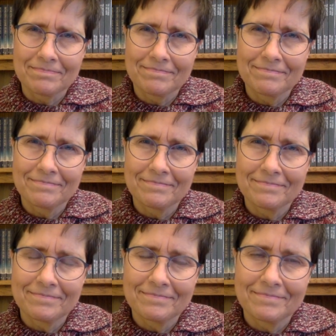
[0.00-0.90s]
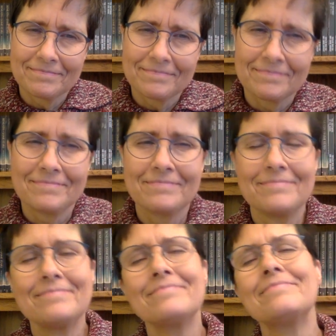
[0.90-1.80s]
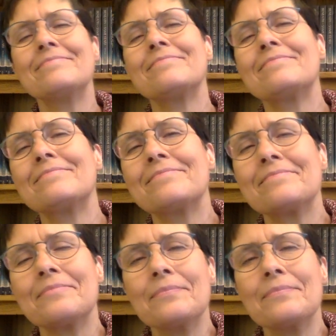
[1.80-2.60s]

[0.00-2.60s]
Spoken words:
(no one is talking)